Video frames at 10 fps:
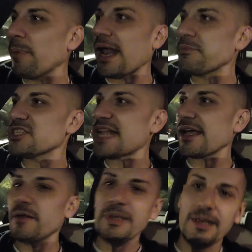but I'm just not
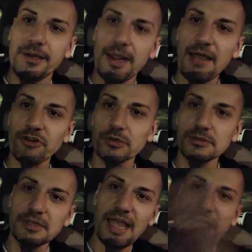going to be in it ever,
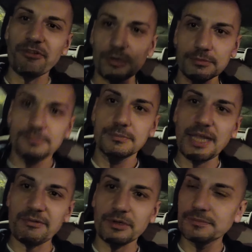ever,
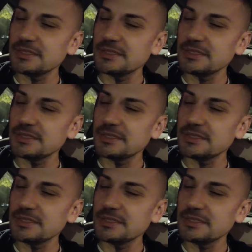never.